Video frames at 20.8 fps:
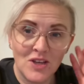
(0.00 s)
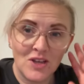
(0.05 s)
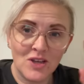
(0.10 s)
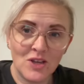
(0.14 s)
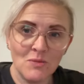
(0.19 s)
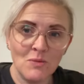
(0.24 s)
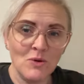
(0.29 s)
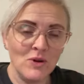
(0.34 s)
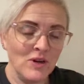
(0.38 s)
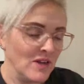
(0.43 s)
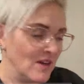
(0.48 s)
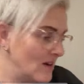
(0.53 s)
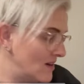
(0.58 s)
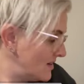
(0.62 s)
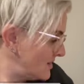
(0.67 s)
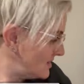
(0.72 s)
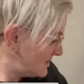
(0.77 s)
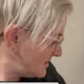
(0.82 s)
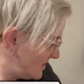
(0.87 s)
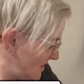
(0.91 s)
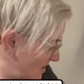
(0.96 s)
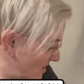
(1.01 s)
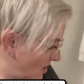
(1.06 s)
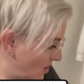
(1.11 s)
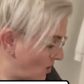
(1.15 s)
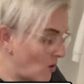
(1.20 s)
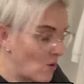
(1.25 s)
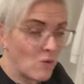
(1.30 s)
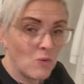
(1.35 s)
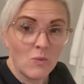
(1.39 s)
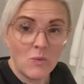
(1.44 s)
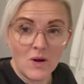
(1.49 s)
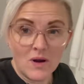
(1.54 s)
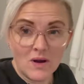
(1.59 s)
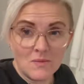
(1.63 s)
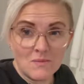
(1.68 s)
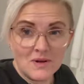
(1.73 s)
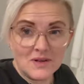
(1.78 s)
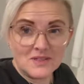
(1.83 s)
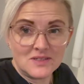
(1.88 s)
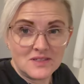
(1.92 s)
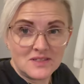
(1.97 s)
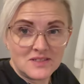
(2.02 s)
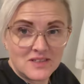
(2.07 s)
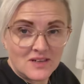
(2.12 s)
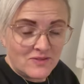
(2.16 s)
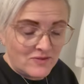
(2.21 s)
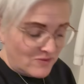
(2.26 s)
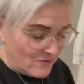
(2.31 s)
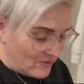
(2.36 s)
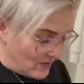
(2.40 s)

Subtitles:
Good morning, guys. Welcome back to the Sullivan